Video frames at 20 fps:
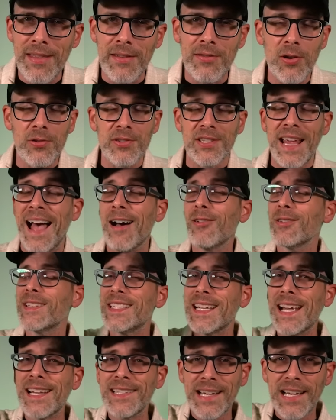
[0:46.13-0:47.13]
that those
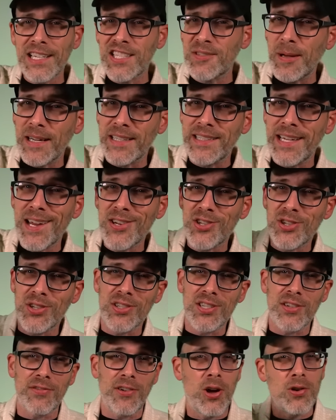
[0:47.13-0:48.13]
outsized
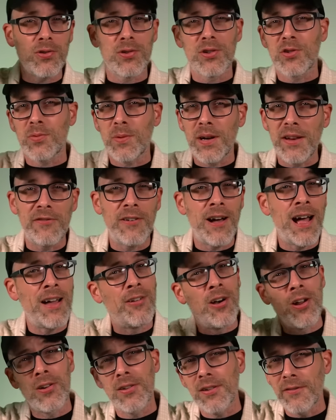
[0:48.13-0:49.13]
expectations of 125,
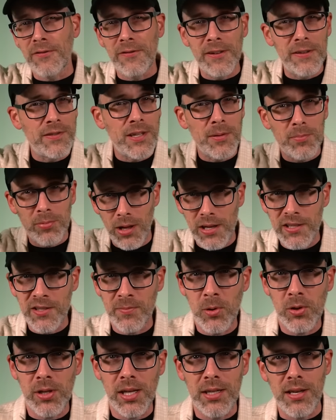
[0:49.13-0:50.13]
150 plus
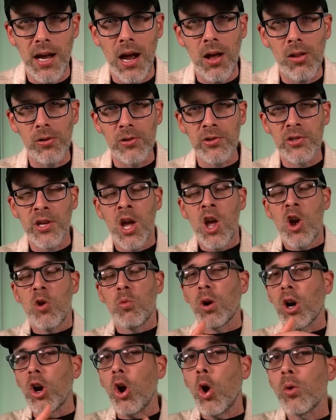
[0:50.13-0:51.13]
million dollars
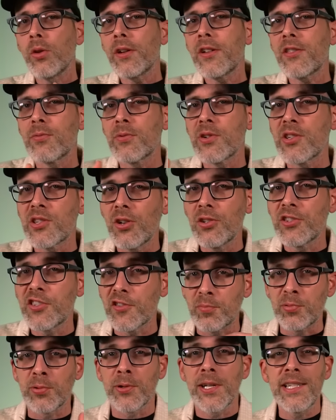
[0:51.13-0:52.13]
were only the result
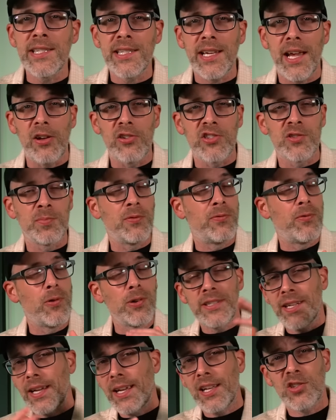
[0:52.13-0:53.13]
of pre-sales. Before
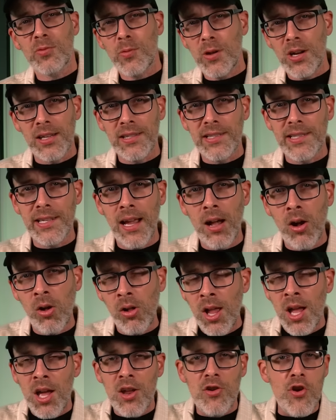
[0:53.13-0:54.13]
tickets went on
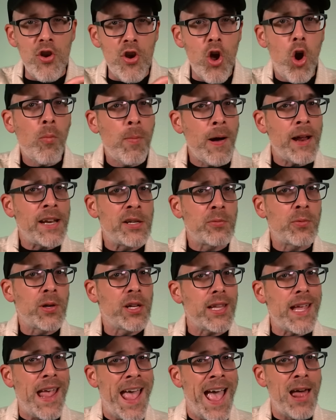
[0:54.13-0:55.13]
sale, nobody
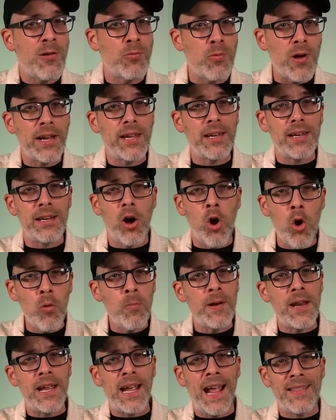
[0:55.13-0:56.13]
really had Wicked
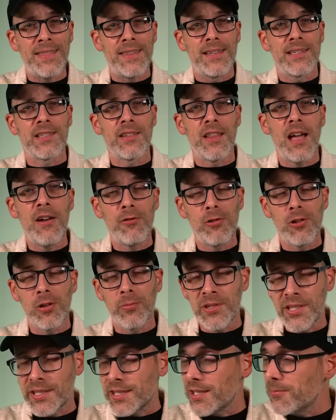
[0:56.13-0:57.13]
opening at this level. It
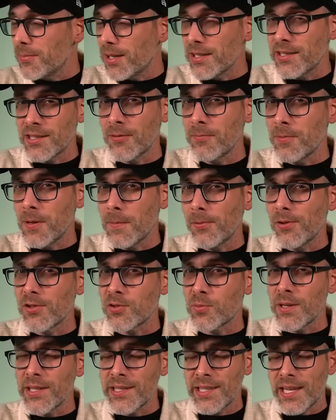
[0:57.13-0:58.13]
was seen by some people
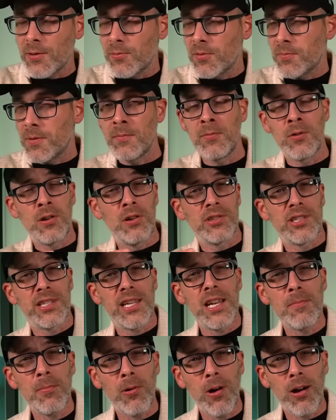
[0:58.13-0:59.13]
as risky. Would people go
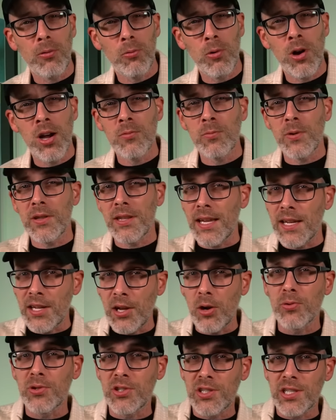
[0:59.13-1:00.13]
see a part one? Would they
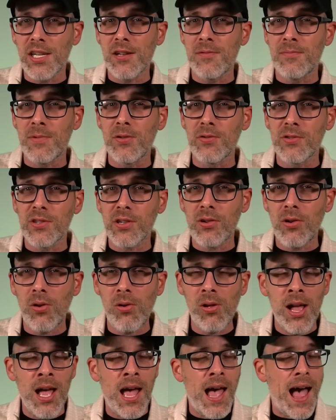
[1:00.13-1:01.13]
go see a
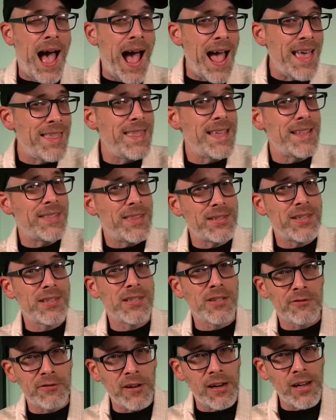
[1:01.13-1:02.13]
musical? I think this
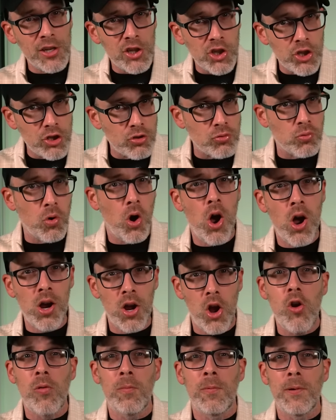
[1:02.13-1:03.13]
is a very strong
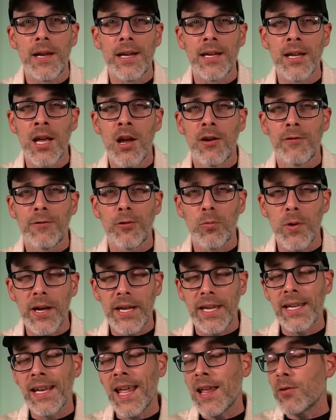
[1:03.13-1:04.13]
opening for
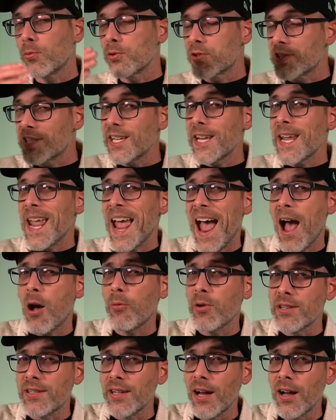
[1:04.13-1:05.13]
Wicked, and we'll see
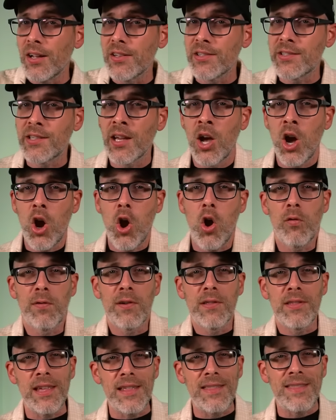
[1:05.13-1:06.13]
how it does
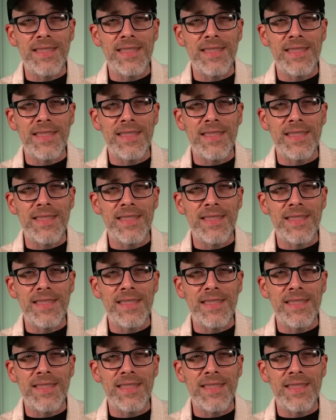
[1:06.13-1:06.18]
over the